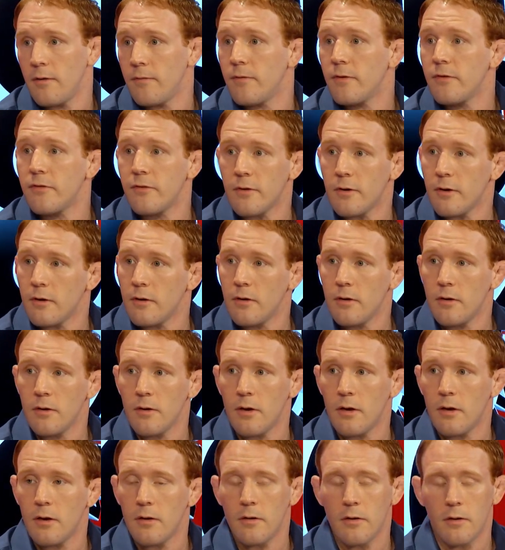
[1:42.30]
I'd visited,
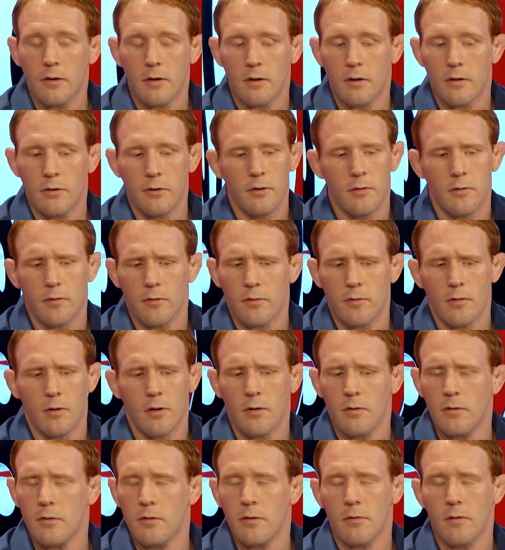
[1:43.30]
and uh, you know they're
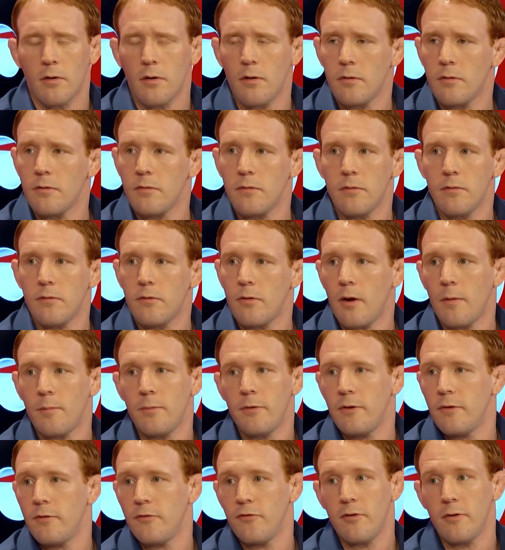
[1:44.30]
all they're all
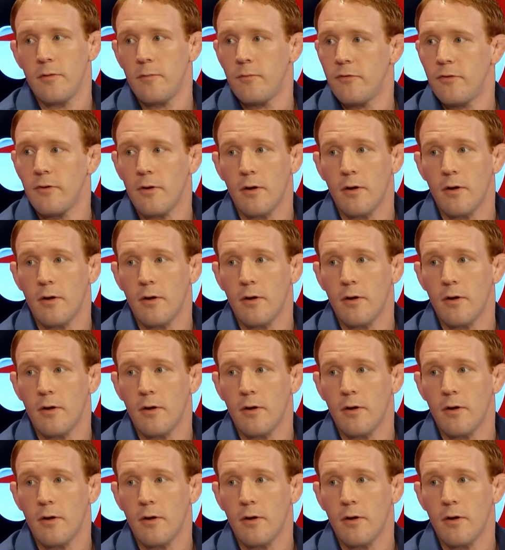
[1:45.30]
top-tier gyms.